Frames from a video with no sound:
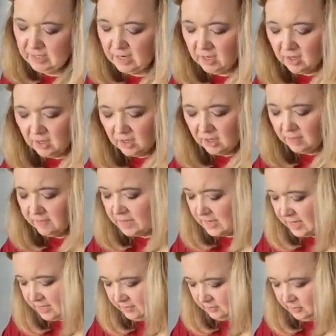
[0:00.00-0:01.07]
And all of
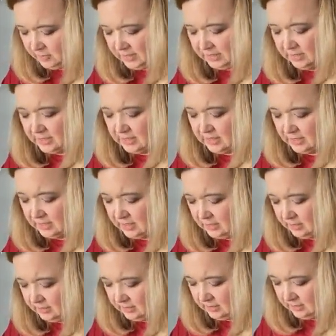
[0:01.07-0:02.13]
that will be
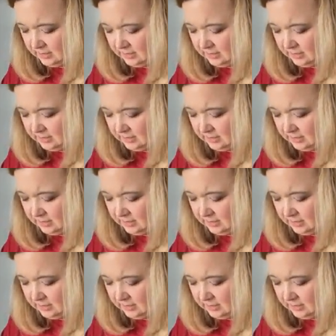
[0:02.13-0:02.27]
listed